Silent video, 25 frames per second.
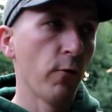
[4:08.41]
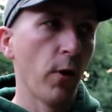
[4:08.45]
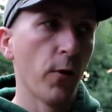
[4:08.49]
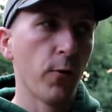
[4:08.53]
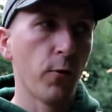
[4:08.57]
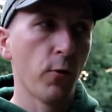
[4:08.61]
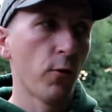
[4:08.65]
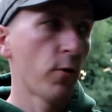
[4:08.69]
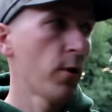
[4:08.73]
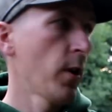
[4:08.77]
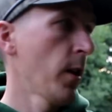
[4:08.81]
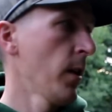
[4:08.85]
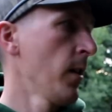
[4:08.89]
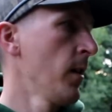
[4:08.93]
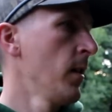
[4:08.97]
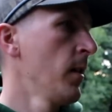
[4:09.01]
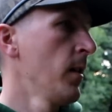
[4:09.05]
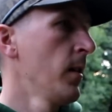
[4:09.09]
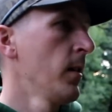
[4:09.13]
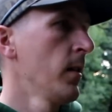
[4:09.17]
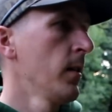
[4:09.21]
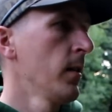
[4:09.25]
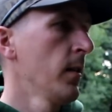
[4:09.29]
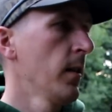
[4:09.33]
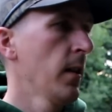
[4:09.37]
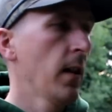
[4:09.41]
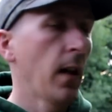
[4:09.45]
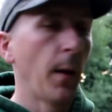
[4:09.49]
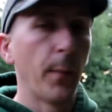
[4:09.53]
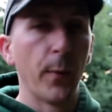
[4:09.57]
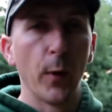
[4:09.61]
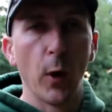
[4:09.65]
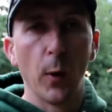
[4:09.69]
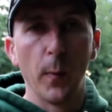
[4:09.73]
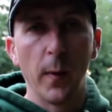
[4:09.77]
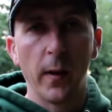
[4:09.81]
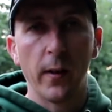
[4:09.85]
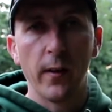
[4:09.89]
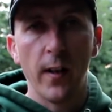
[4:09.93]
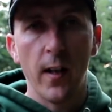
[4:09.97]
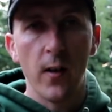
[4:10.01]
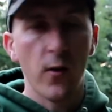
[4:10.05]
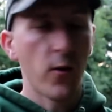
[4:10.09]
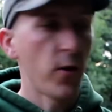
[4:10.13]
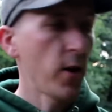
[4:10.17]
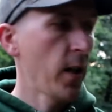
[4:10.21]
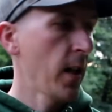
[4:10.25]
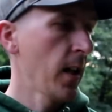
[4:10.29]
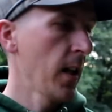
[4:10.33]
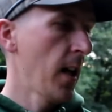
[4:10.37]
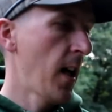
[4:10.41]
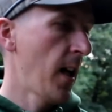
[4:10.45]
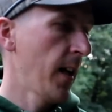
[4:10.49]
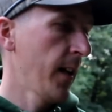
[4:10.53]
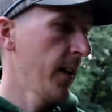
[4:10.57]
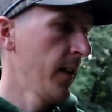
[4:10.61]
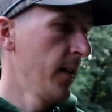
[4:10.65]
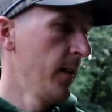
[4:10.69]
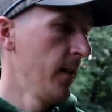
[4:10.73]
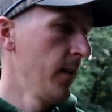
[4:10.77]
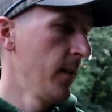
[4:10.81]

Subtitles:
rod I broke my Gray's G Light,